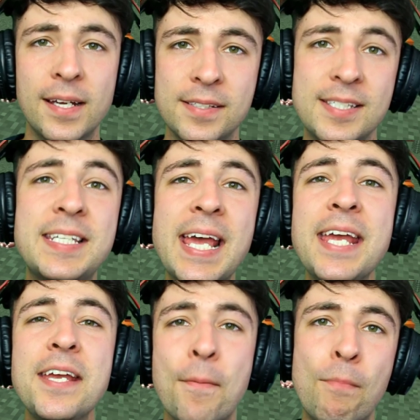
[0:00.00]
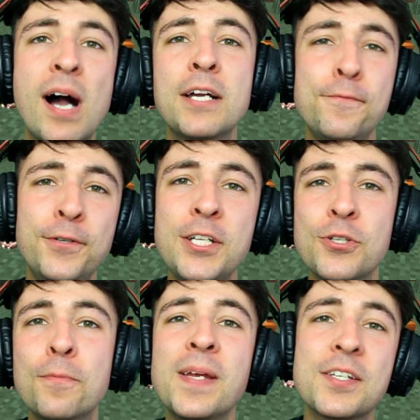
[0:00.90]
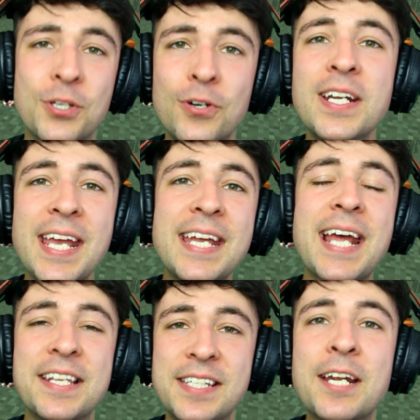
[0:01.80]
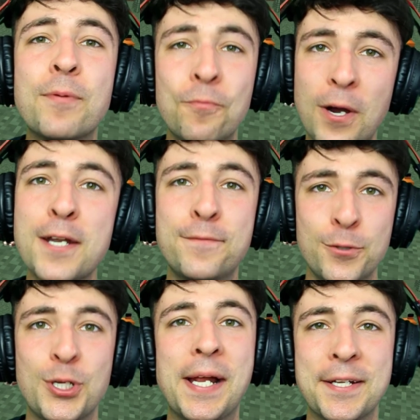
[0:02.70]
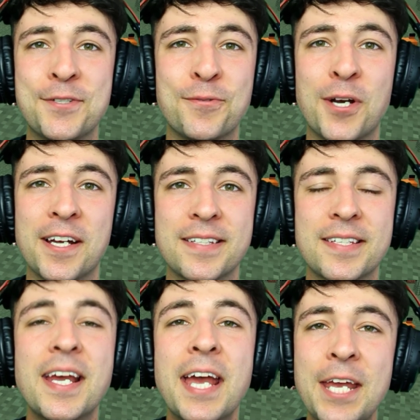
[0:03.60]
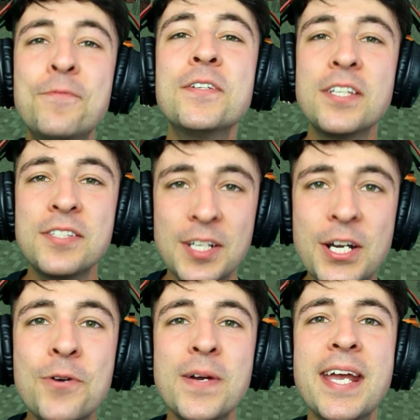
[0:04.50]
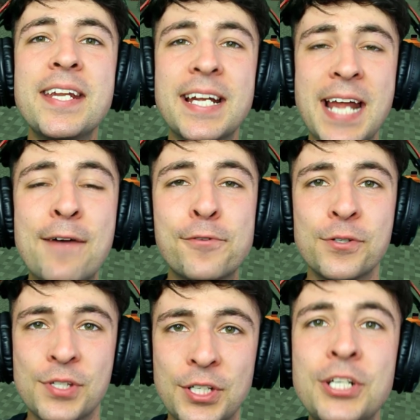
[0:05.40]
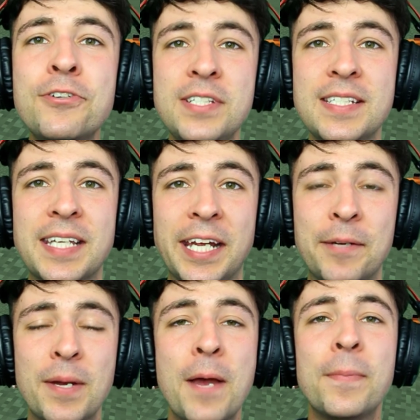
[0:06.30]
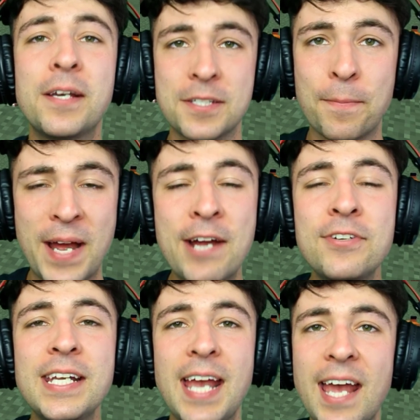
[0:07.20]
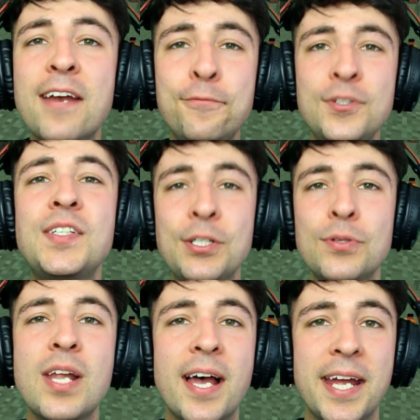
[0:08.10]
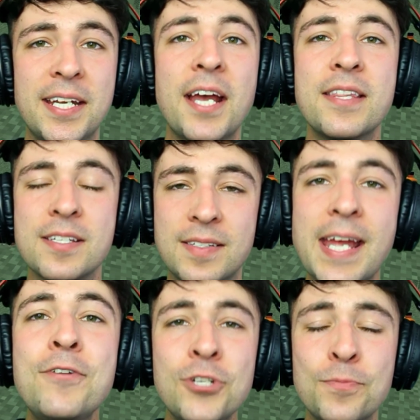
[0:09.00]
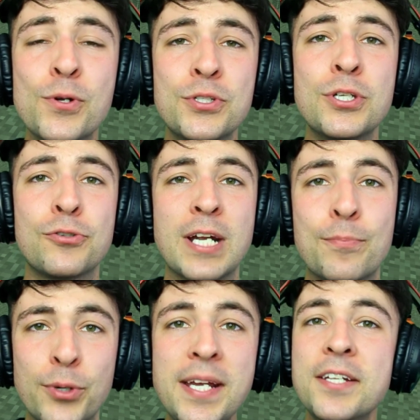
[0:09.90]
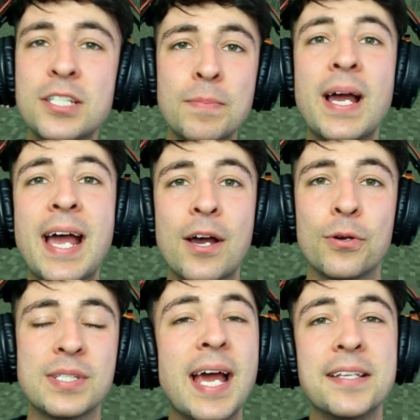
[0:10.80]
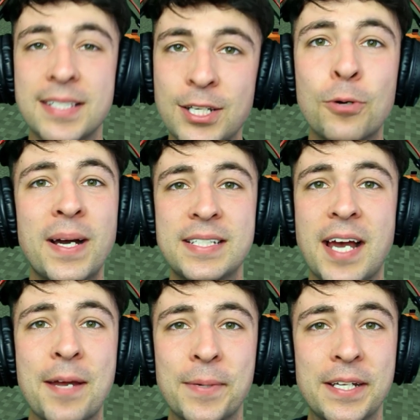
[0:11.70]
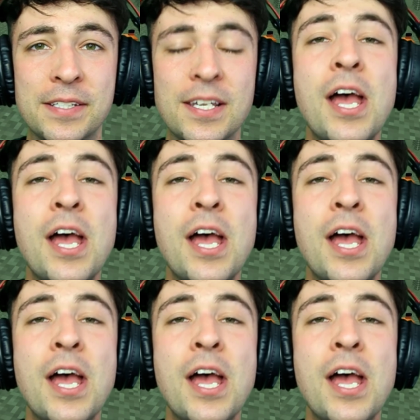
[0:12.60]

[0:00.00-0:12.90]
Today, Mark of Funny Zombie has gone ahead and set up a wonderful challenge for us. He wants us to go ahead and have our own security team because apparently every single night there's dangerous monsters trying to break into my house and steal my diamonds.